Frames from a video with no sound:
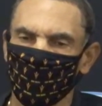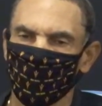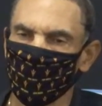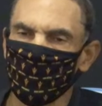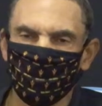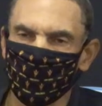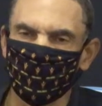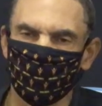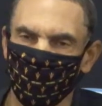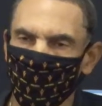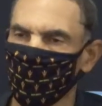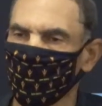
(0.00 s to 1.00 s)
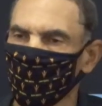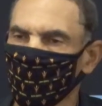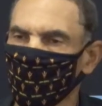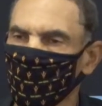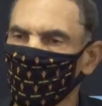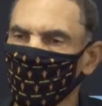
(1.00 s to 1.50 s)
We didn't play smart.
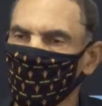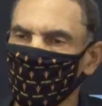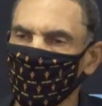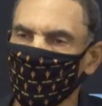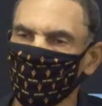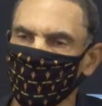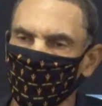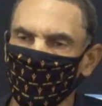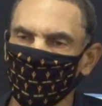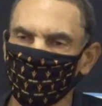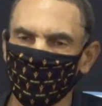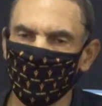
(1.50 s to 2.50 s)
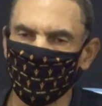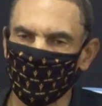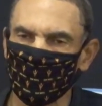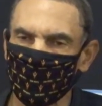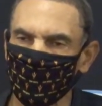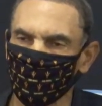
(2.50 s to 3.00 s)
And we gotta
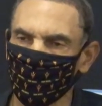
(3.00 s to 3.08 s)
get that